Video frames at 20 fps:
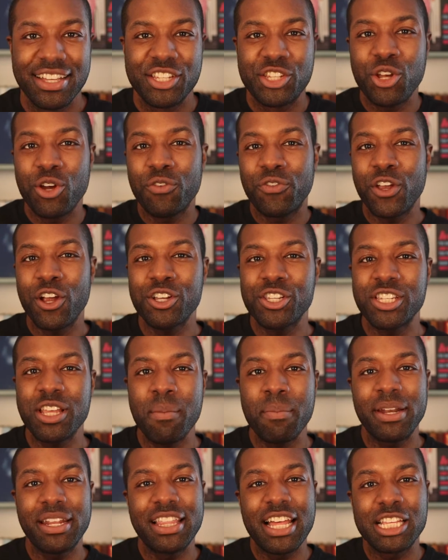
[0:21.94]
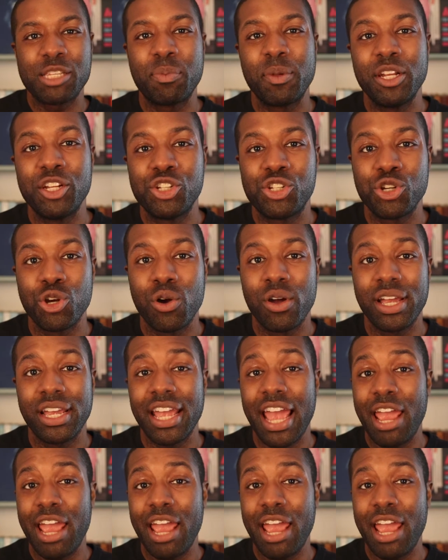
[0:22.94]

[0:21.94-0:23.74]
So if you're somebody that's been enjoying